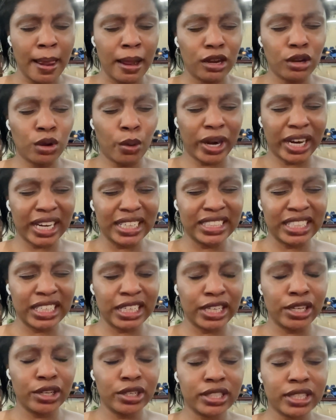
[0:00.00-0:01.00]
Lord,
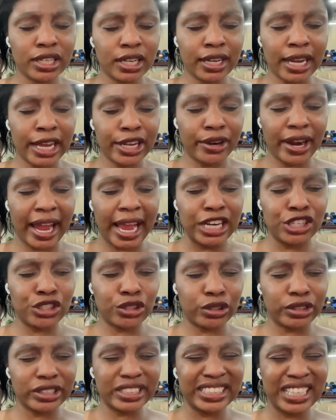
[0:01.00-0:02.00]
continue to let your
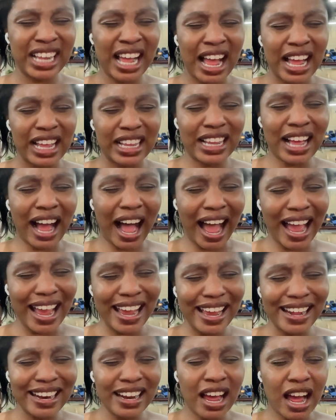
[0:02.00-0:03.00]
angels
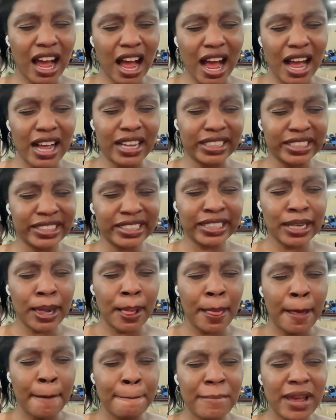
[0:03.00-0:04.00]
guide us
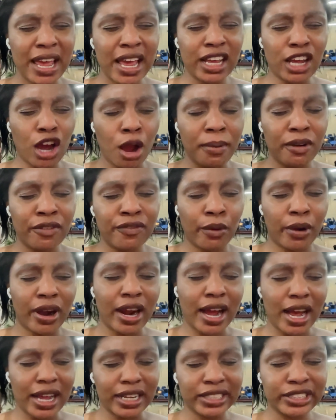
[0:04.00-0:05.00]
and go before
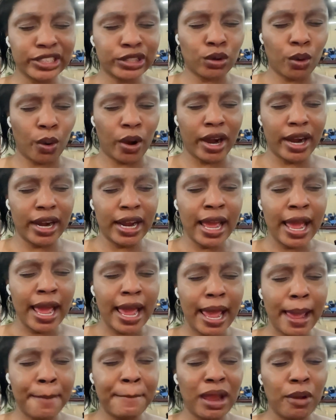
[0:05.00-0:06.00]
us, Lord.
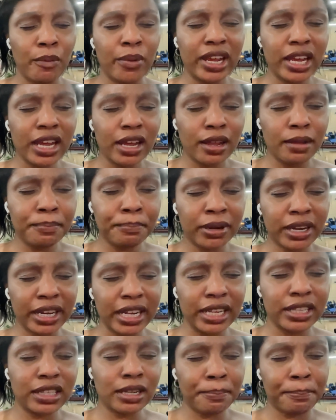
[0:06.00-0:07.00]
And may we
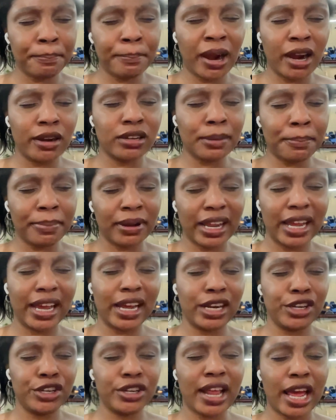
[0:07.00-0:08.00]
complete the, the
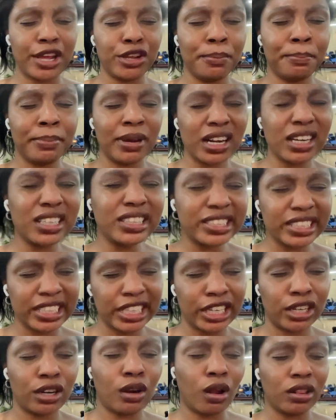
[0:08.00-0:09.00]
plan that you put us
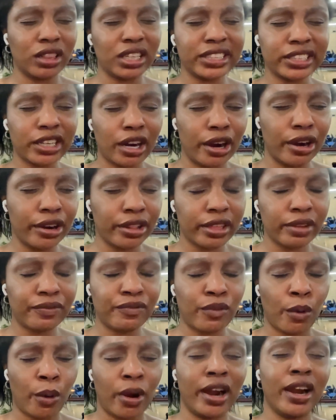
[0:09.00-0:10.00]
here on this earth
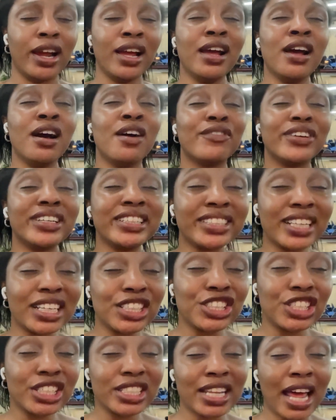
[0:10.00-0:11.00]
for, for
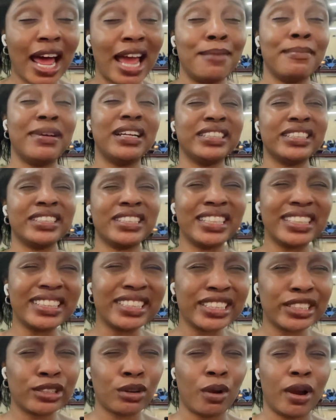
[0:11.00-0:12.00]
such a time as
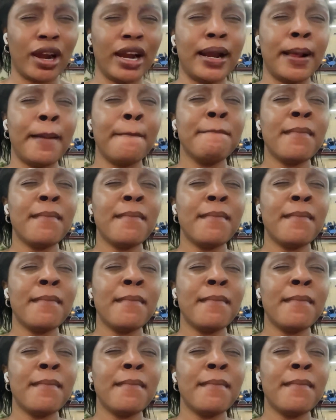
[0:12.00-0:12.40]
this, Lord.